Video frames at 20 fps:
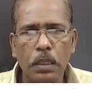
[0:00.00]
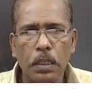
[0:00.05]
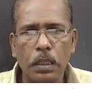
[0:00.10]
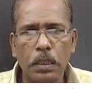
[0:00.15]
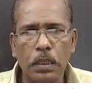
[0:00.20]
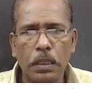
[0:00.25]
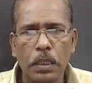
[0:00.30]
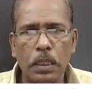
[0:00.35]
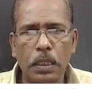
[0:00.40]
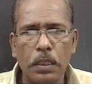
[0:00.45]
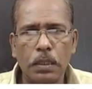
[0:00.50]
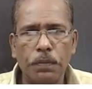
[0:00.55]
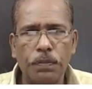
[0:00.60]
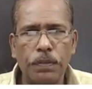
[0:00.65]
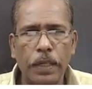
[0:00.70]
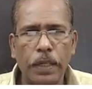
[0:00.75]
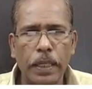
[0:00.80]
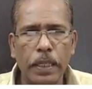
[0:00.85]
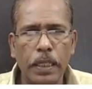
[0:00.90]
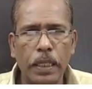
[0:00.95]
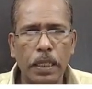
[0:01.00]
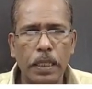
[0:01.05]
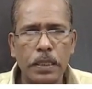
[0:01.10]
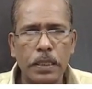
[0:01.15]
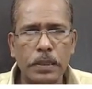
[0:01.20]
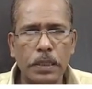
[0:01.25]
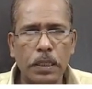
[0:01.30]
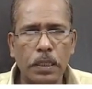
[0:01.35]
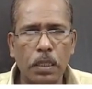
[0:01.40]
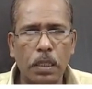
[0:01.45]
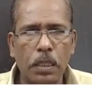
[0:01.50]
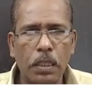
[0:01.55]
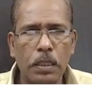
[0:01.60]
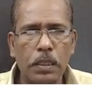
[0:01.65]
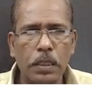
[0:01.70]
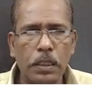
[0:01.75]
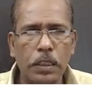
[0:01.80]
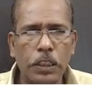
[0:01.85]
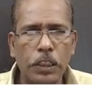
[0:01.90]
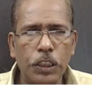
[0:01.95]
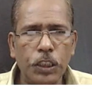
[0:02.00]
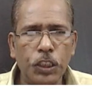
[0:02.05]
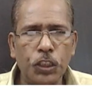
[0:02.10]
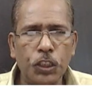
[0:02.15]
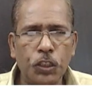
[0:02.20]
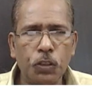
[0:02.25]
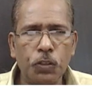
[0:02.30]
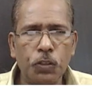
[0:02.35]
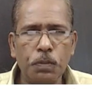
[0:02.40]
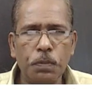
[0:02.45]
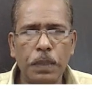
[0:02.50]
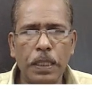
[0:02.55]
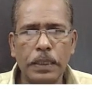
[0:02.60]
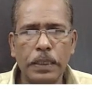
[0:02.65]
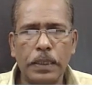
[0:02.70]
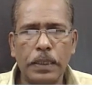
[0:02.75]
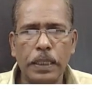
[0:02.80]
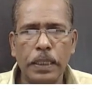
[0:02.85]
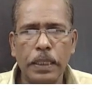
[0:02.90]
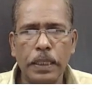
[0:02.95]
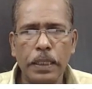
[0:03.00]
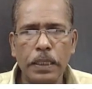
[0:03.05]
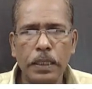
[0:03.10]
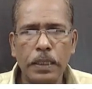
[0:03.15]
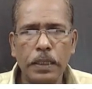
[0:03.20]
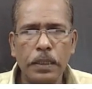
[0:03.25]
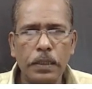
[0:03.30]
then the final answer not t cube by 3,